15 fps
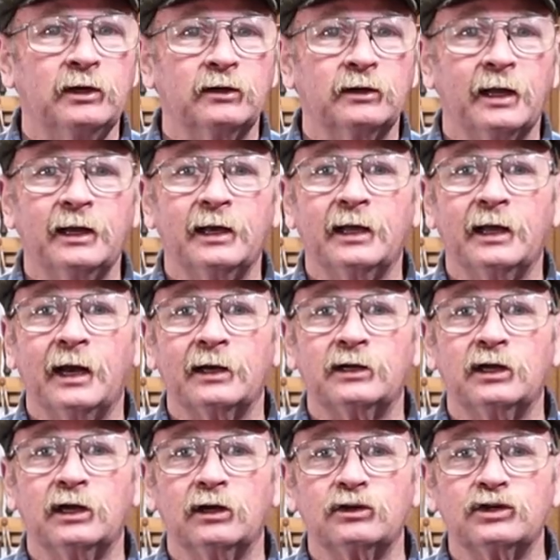in your day to get out
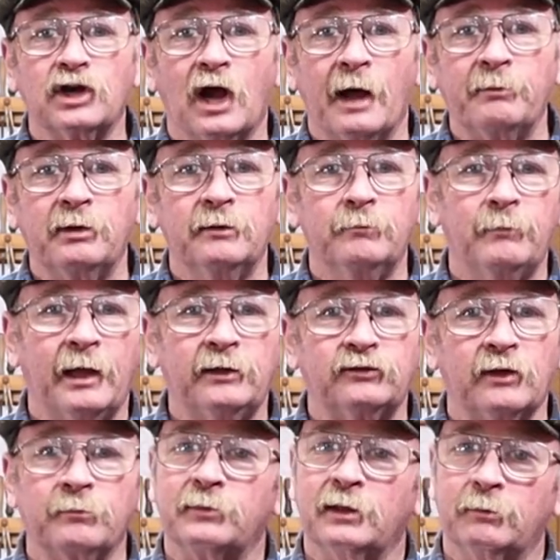to your shop, make
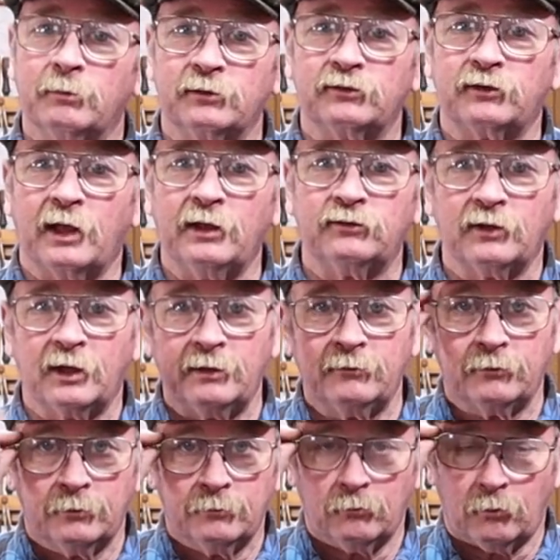something, but stay safe,